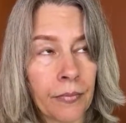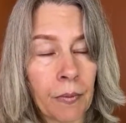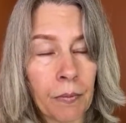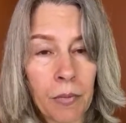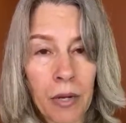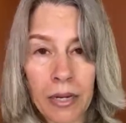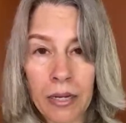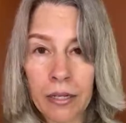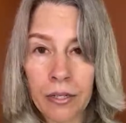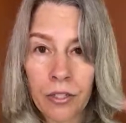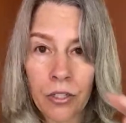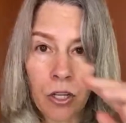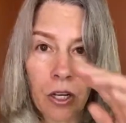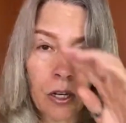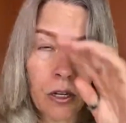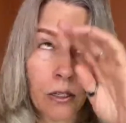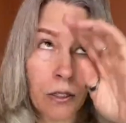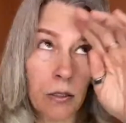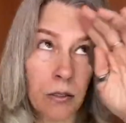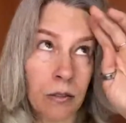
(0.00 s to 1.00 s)
Mine is
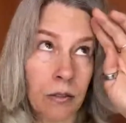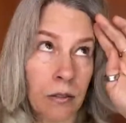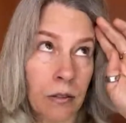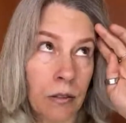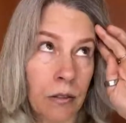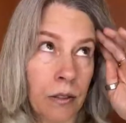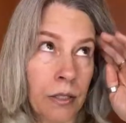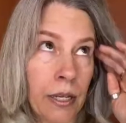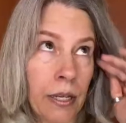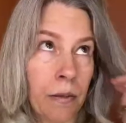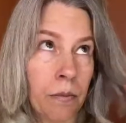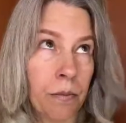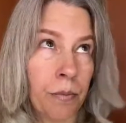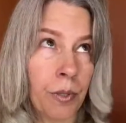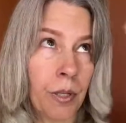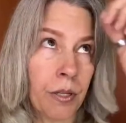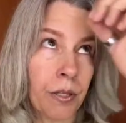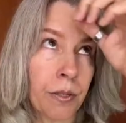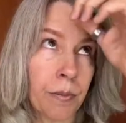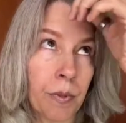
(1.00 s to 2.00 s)
10
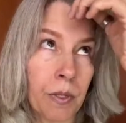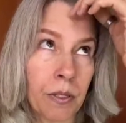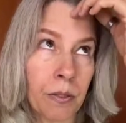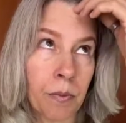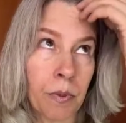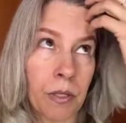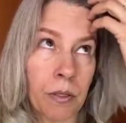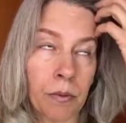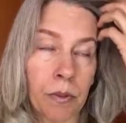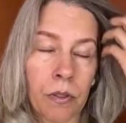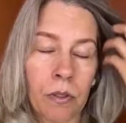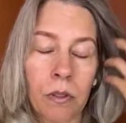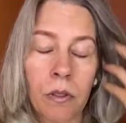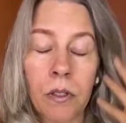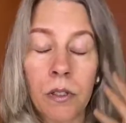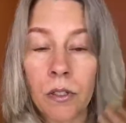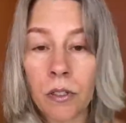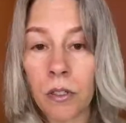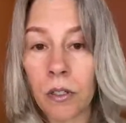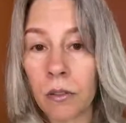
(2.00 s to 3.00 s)
plus, plus, plus, plus. Oh,
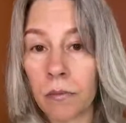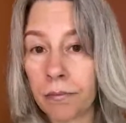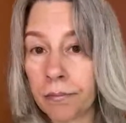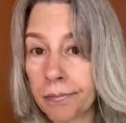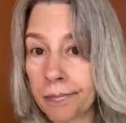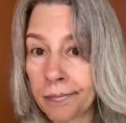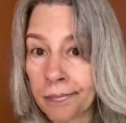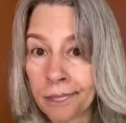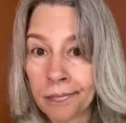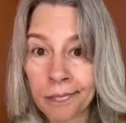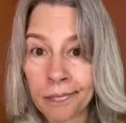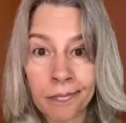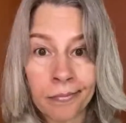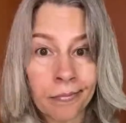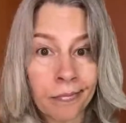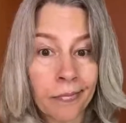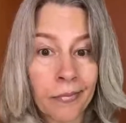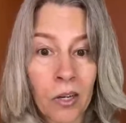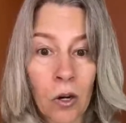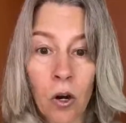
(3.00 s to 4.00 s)
that's good.
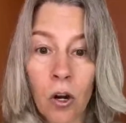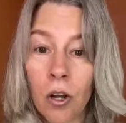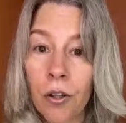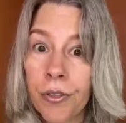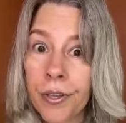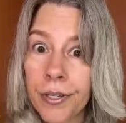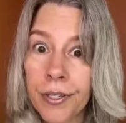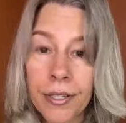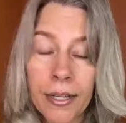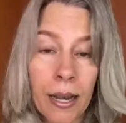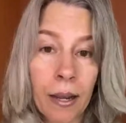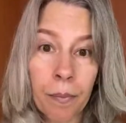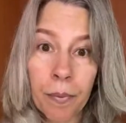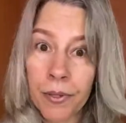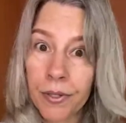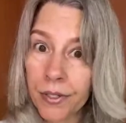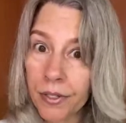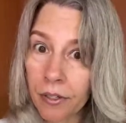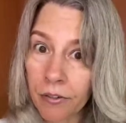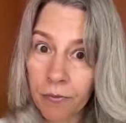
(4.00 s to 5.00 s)
All this
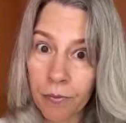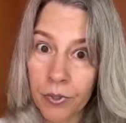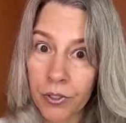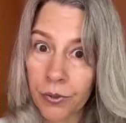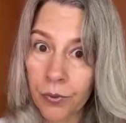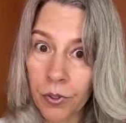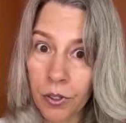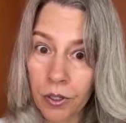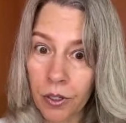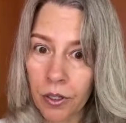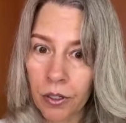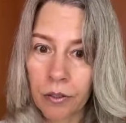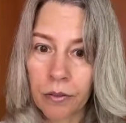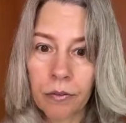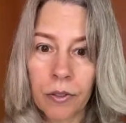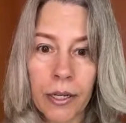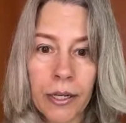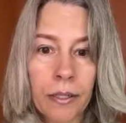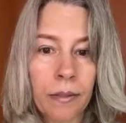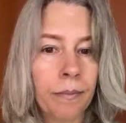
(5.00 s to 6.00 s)
tapping stuff must work,
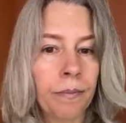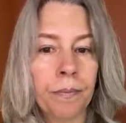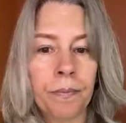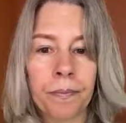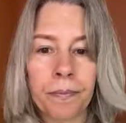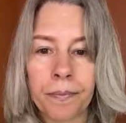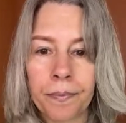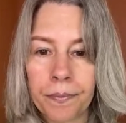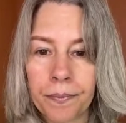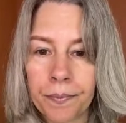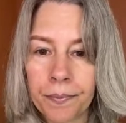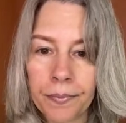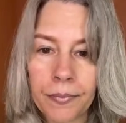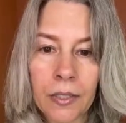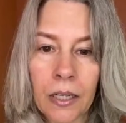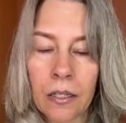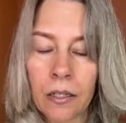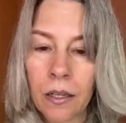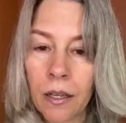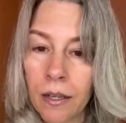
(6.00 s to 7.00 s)
right?
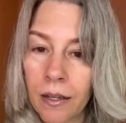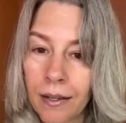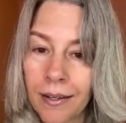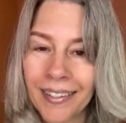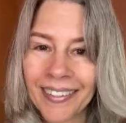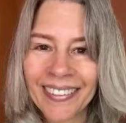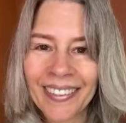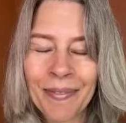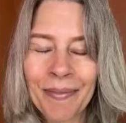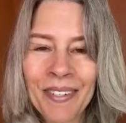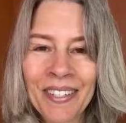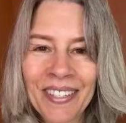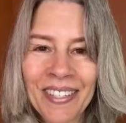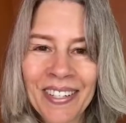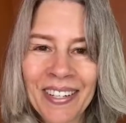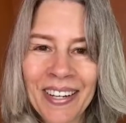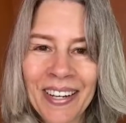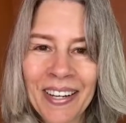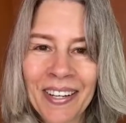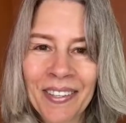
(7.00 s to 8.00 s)
Let me
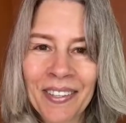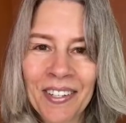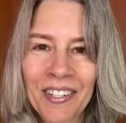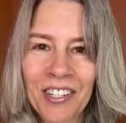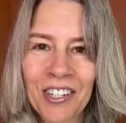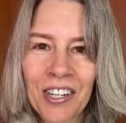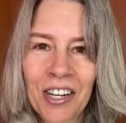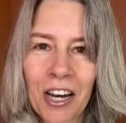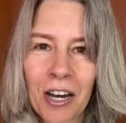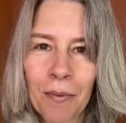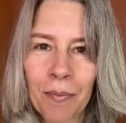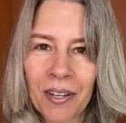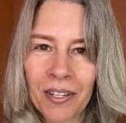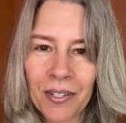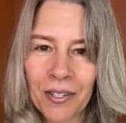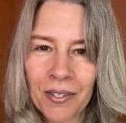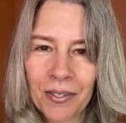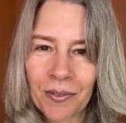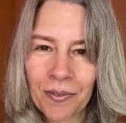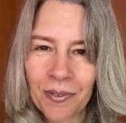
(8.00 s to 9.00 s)
see in the
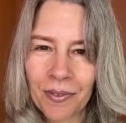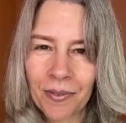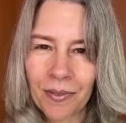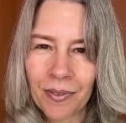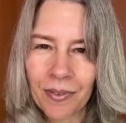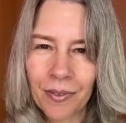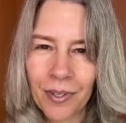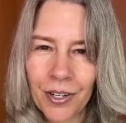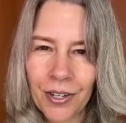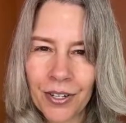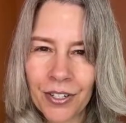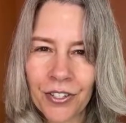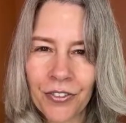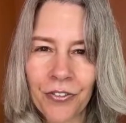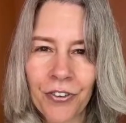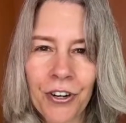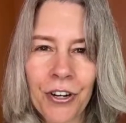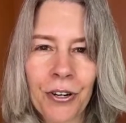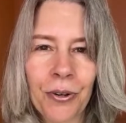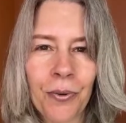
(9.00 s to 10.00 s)
comments where it is
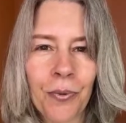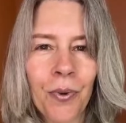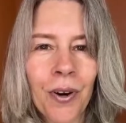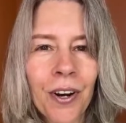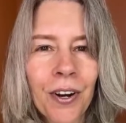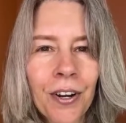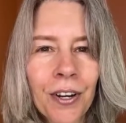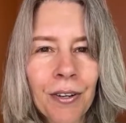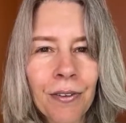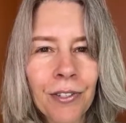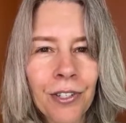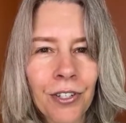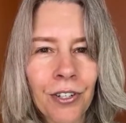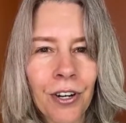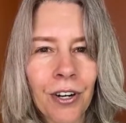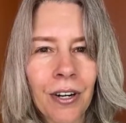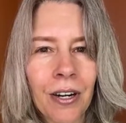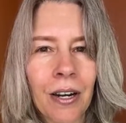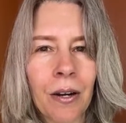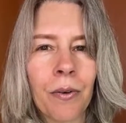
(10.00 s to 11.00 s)
for you. Where are you
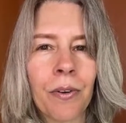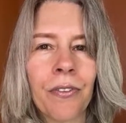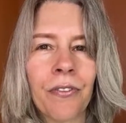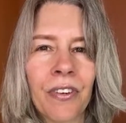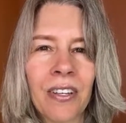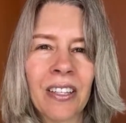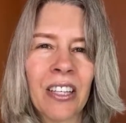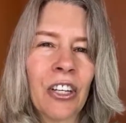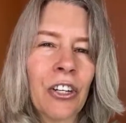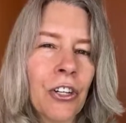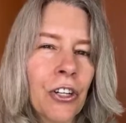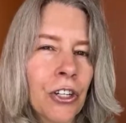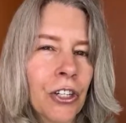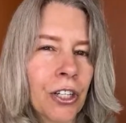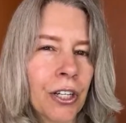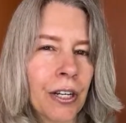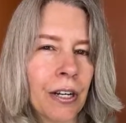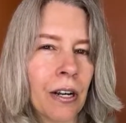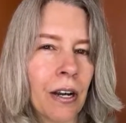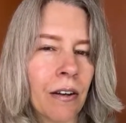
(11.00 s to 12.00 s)
starting out with feeling
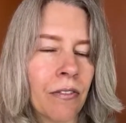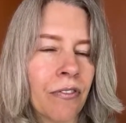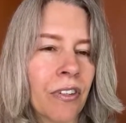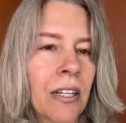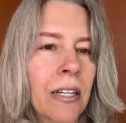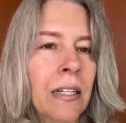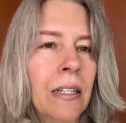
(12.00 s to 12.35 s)
good enough?